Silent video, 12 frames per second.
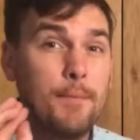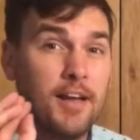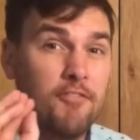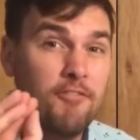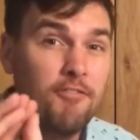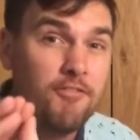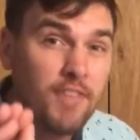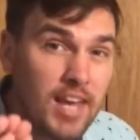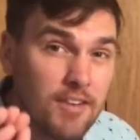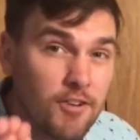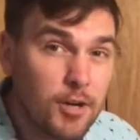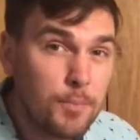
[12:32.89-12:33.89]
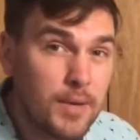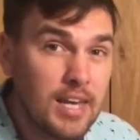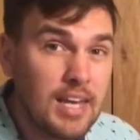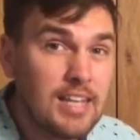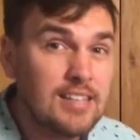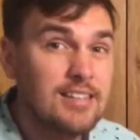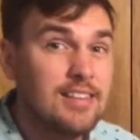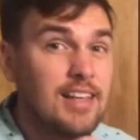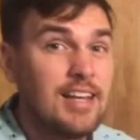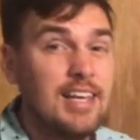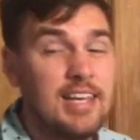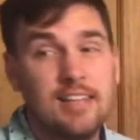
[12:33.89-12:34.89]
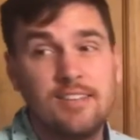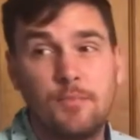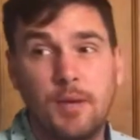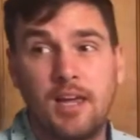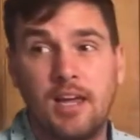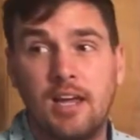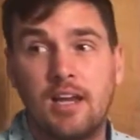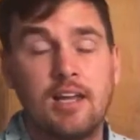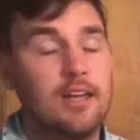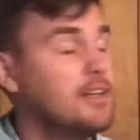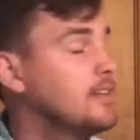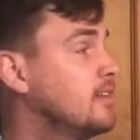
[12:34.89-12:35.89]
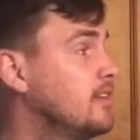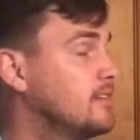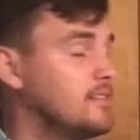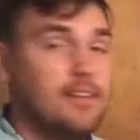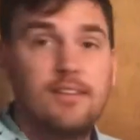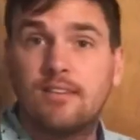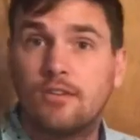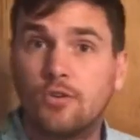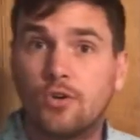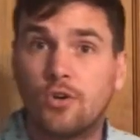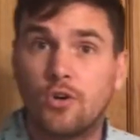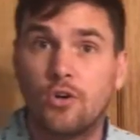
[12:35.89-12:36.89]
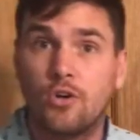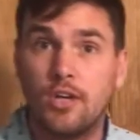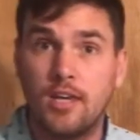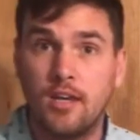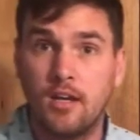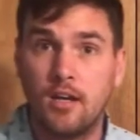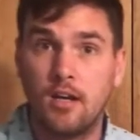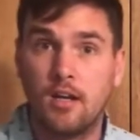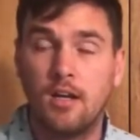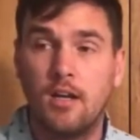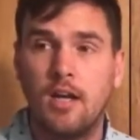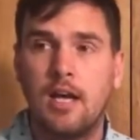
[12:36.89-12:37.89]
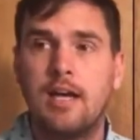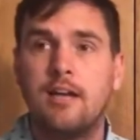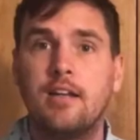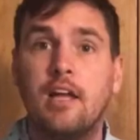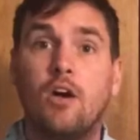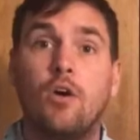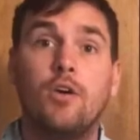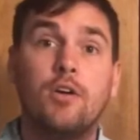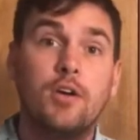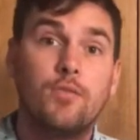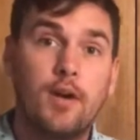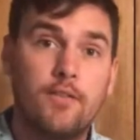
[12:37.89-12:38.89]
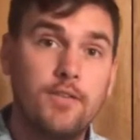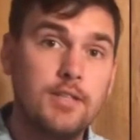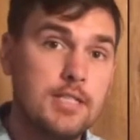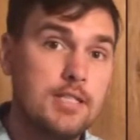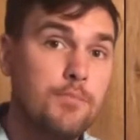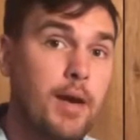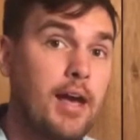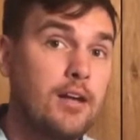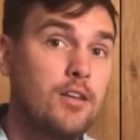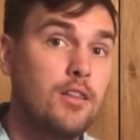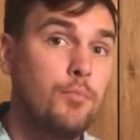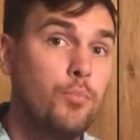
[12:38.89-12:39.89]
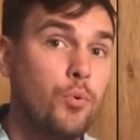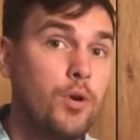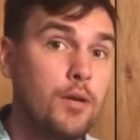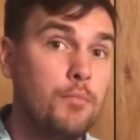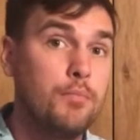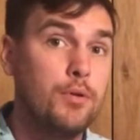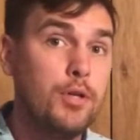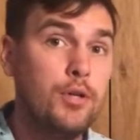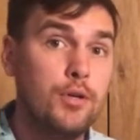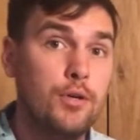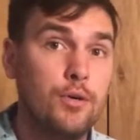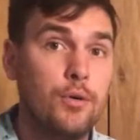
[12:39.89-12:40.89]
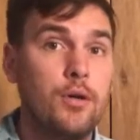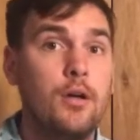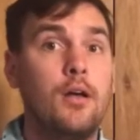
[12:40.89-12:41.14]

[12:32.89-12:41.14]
my favorite piece that he has made. It's this little girl here. Now, it references back to the boy in blue,